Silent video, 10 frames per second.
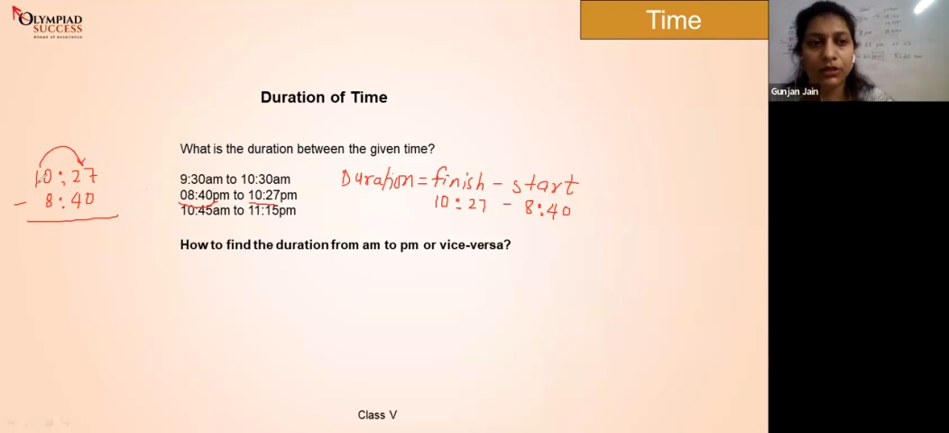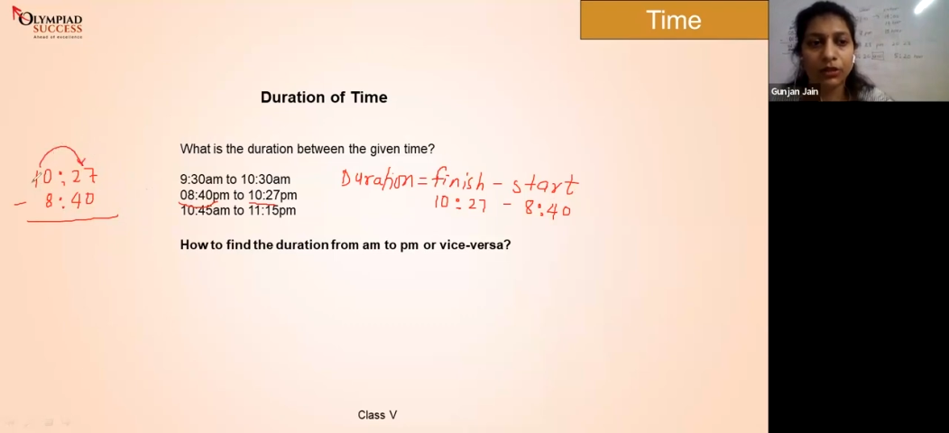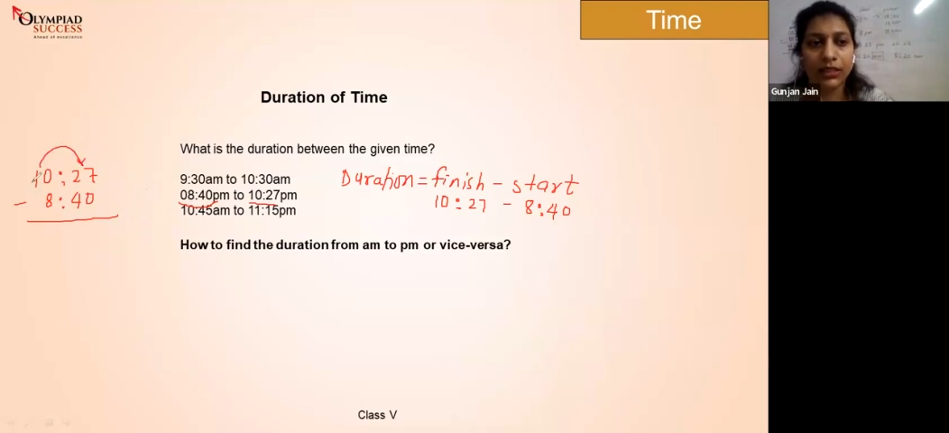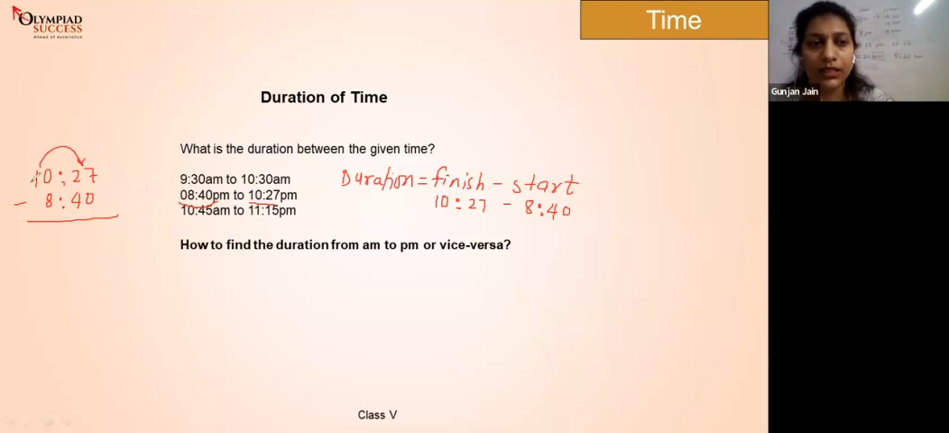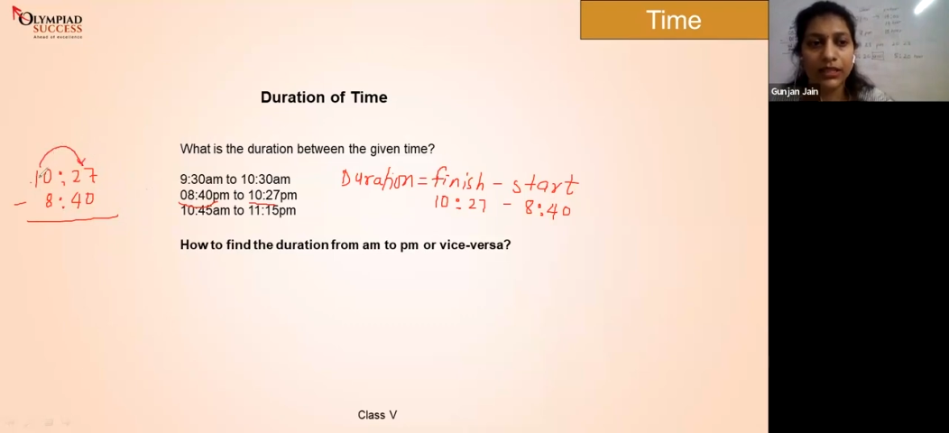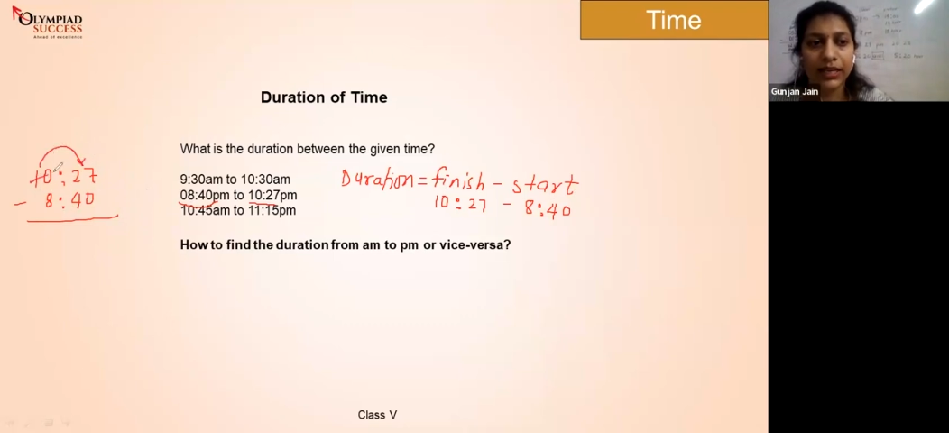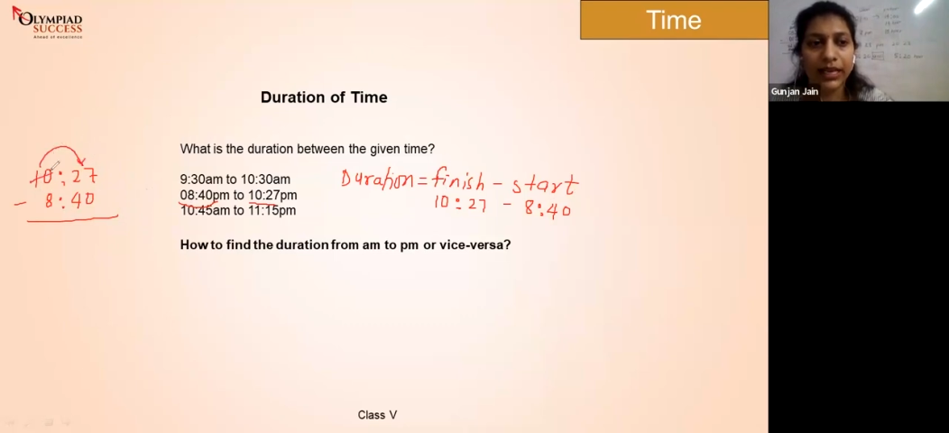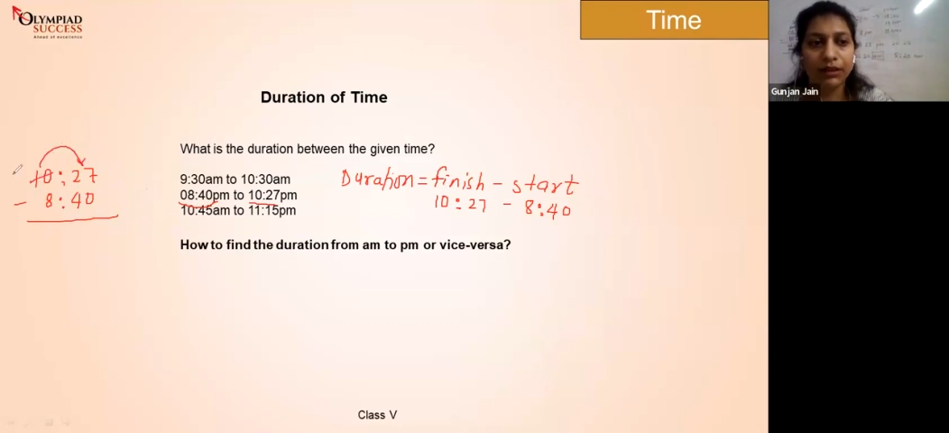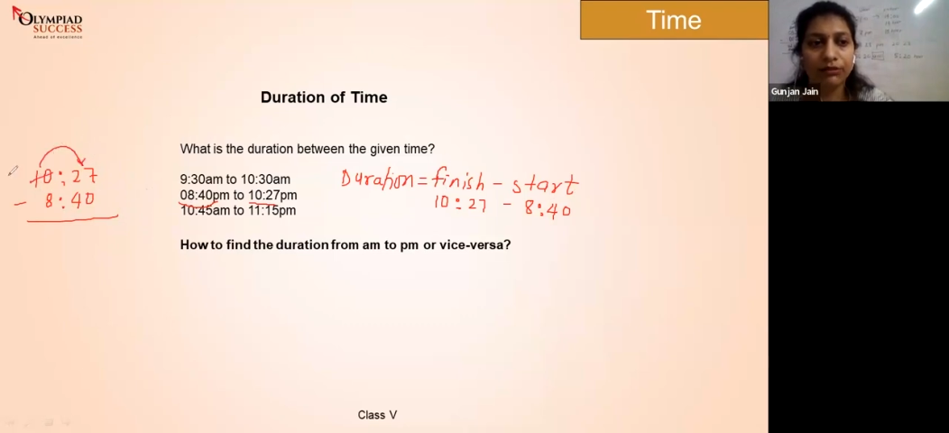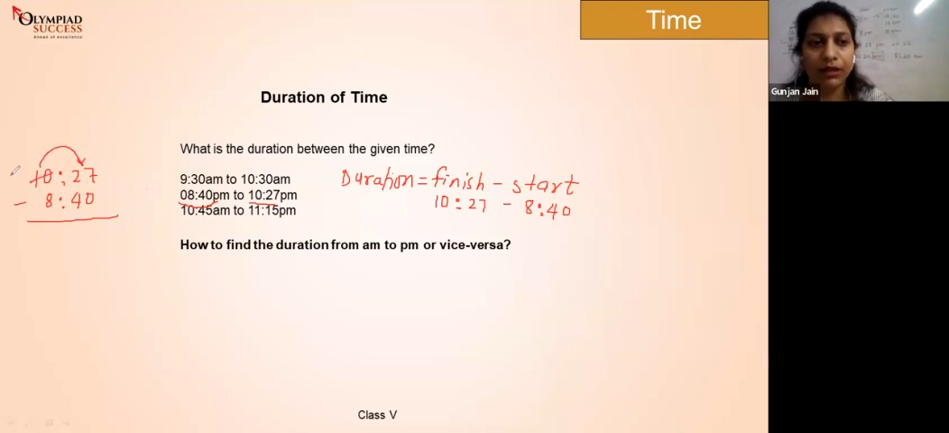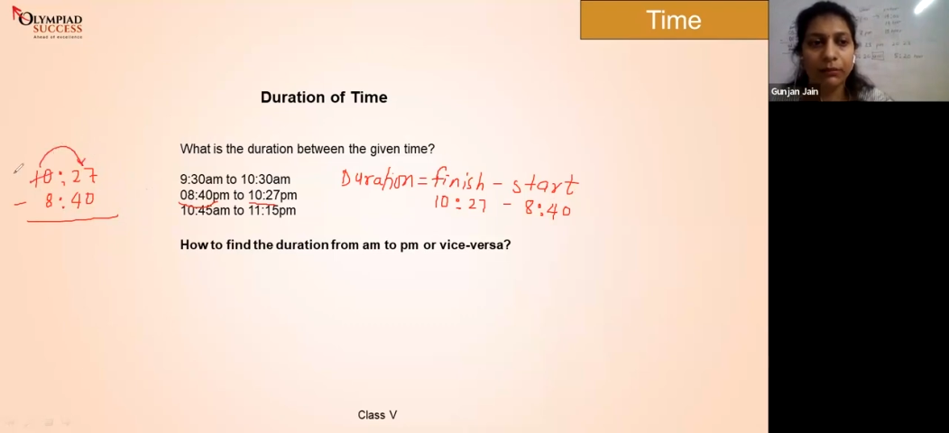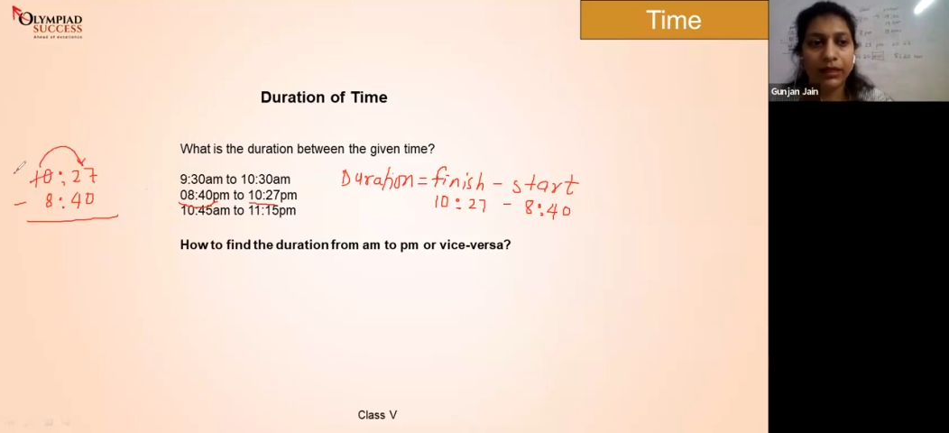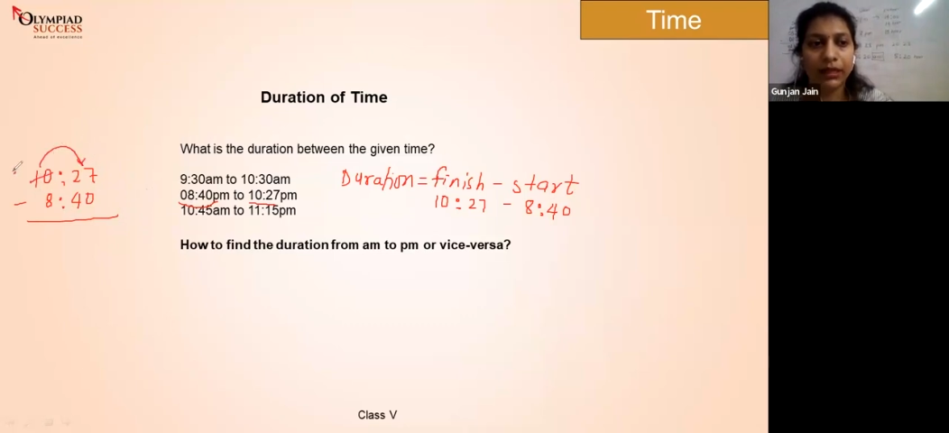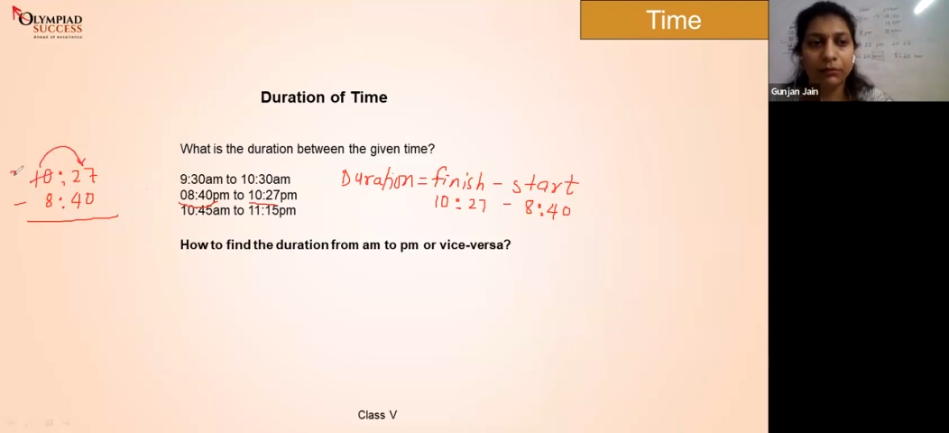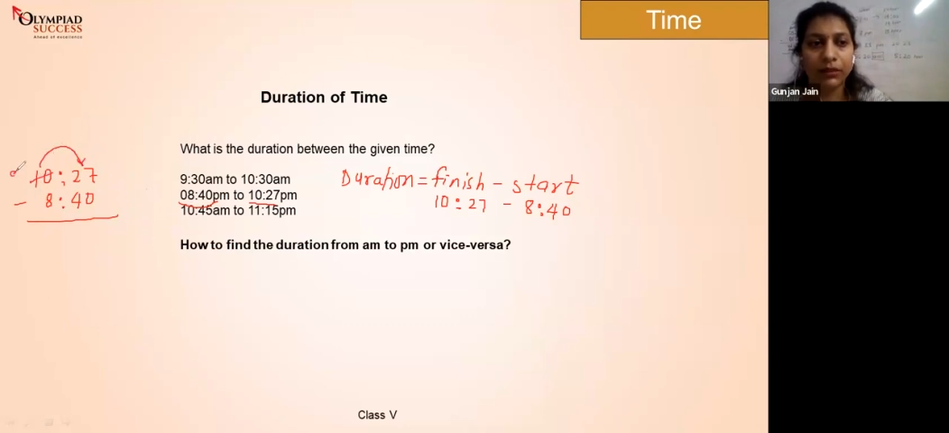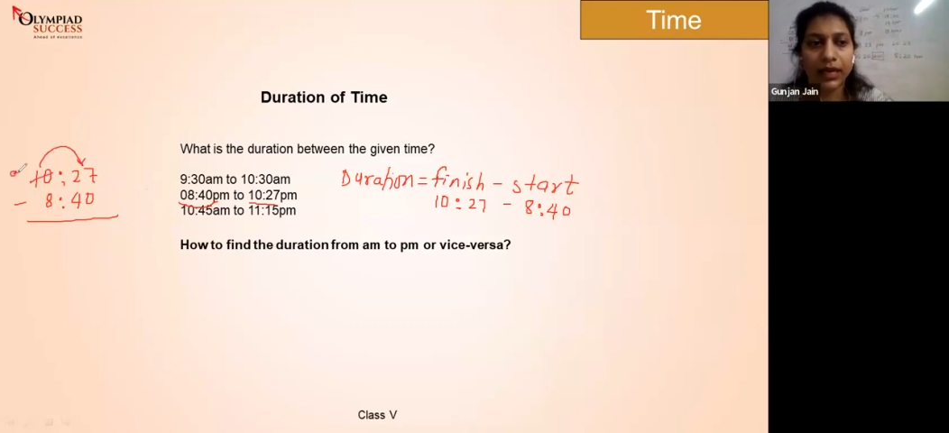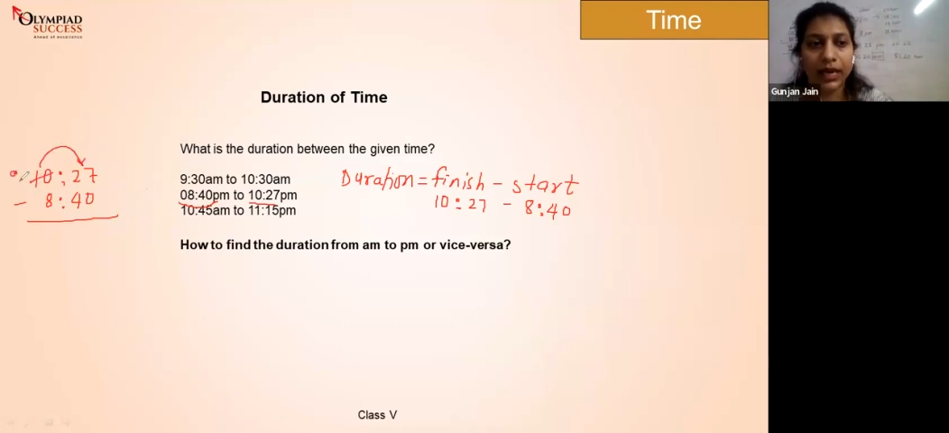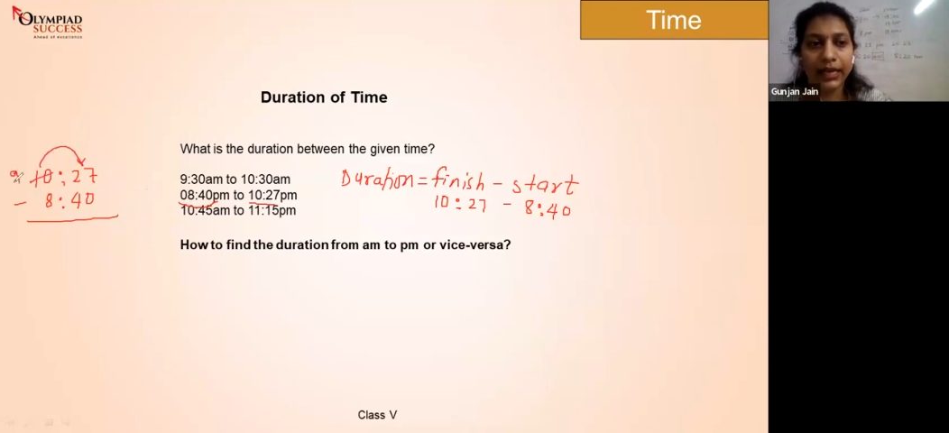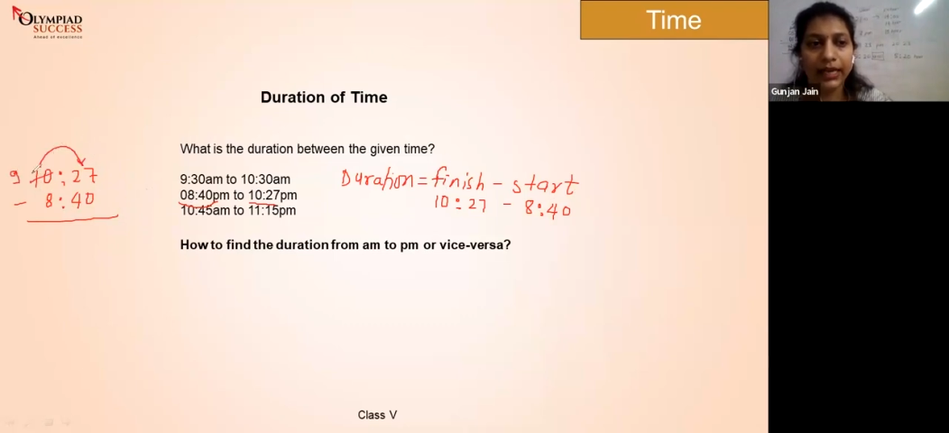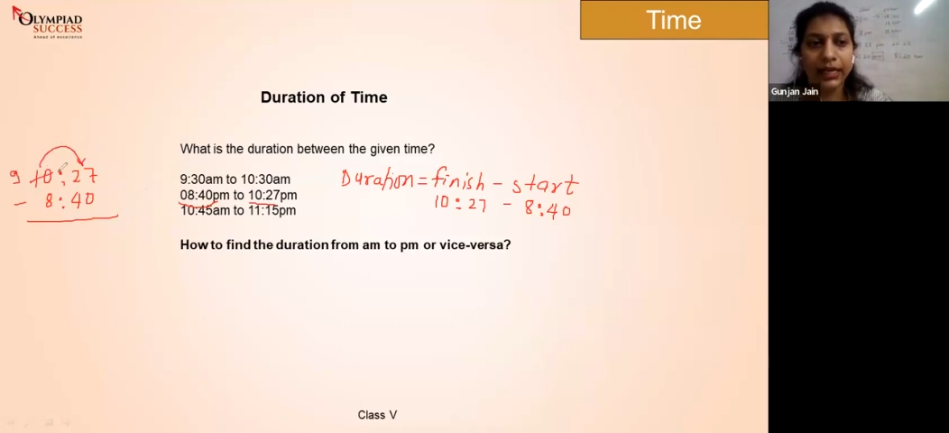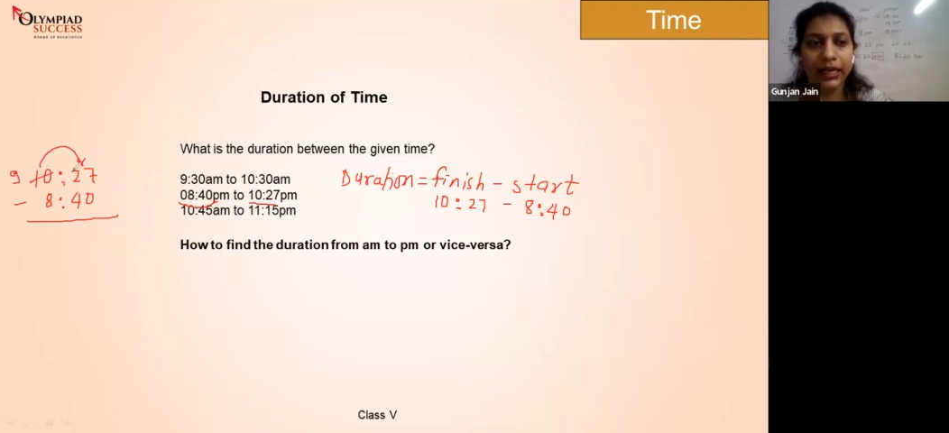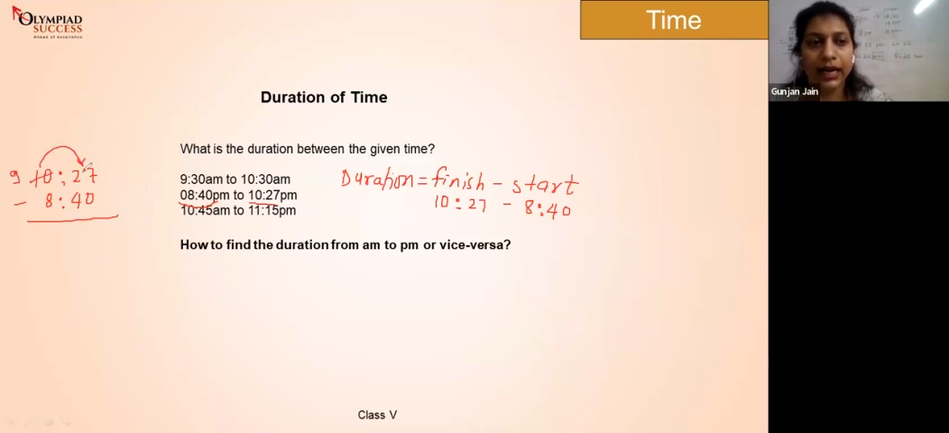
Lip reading: So this 10 will become 9